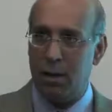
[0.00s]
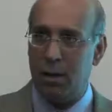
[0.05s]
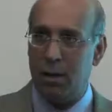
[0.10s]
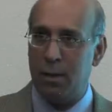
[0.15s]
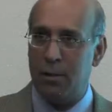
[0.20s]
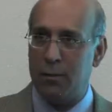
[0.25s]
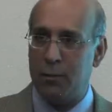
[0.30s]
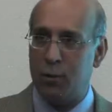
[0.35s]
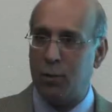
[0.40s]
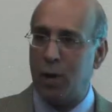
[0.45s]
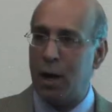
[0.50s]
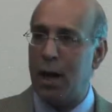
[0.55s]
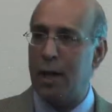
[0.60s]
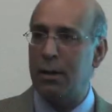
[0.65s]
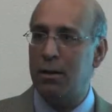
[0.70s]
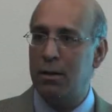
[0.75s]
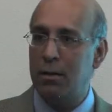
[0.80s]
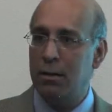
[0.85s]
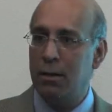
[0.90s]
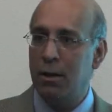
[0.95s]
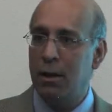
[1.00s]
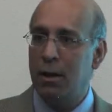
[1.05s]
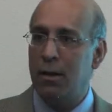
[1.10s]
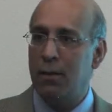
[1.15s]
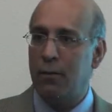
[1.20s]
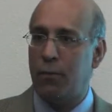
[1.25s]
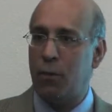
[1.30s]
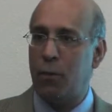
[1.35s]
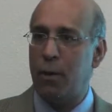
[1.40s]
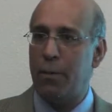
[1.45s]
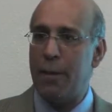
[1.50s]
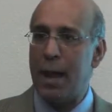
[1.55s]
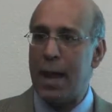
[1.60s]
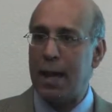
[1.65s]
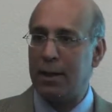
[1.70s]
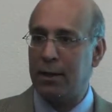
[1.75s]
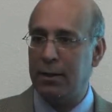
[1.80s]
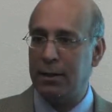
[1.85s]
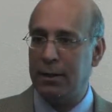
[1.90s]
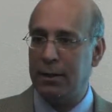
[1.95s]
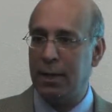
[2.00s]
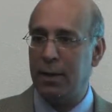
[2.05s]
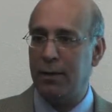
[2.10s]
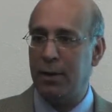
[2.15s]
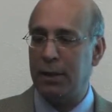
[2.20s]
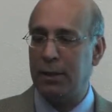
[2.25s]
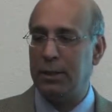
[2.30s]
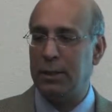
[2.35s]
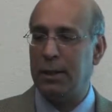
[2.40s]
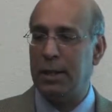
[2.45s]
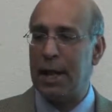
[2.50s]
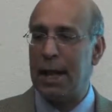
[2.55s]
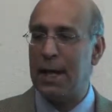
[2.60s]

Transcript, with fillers: um, trial for macular degeneration